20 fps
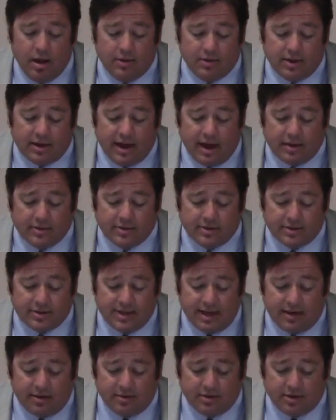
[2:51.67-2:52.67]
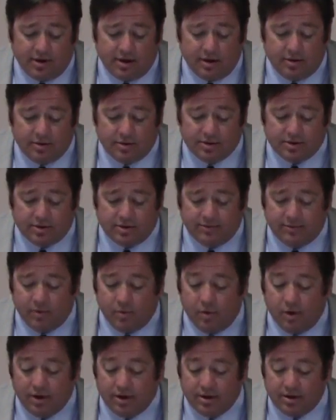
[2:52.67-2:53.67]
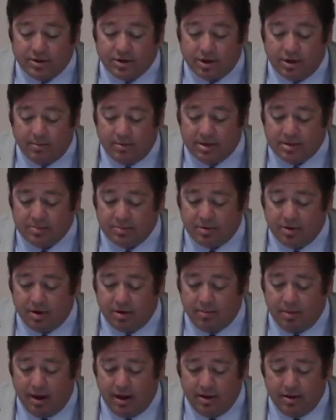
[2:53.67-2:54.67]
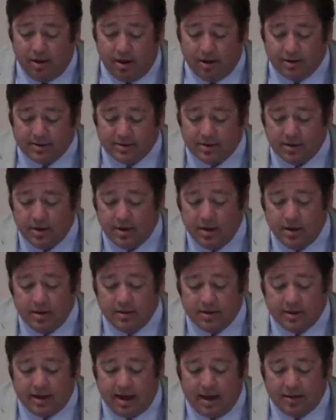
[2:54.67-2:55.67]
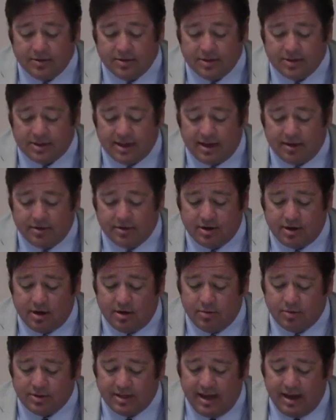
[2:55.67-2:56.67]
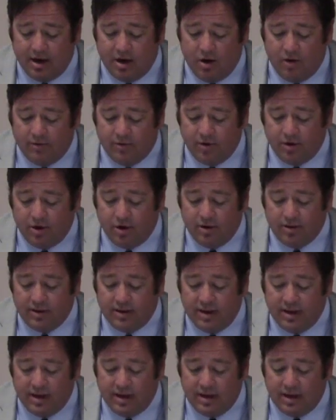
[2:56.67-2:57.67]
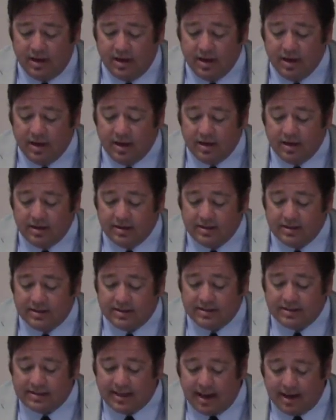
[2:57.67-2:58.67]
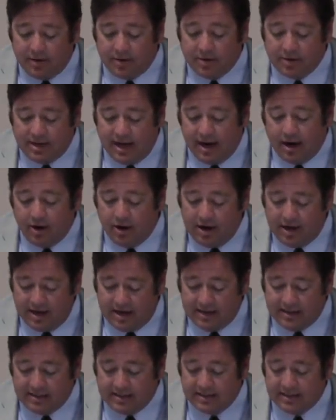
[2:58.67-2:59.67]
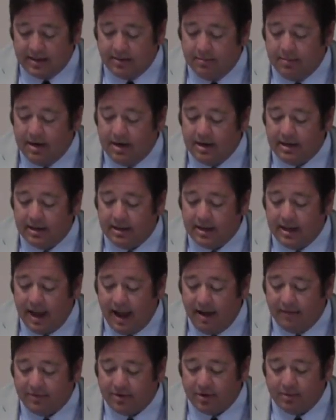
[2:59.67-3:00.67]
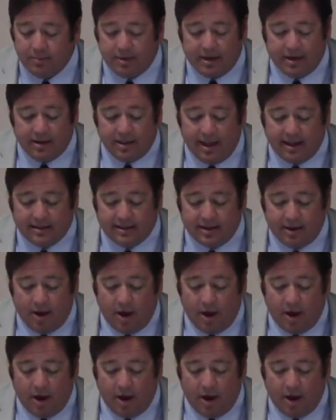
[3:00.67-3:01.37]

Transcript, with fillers: The council secretary will serve a one-year term as per our bylaws. The council secretary will take over the secretariness immediately after being elected